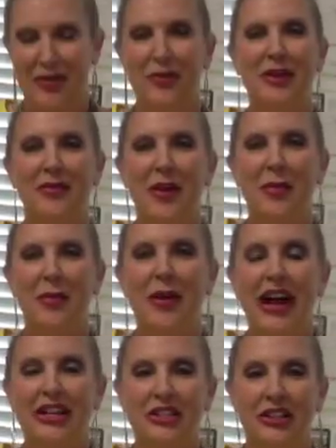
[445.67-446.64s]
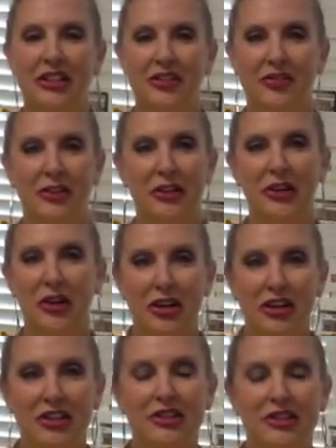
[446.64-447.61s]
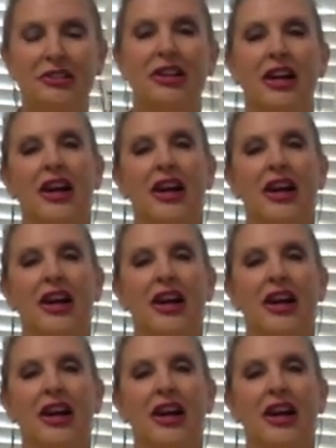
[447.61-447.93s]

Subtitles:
With my passion for cars,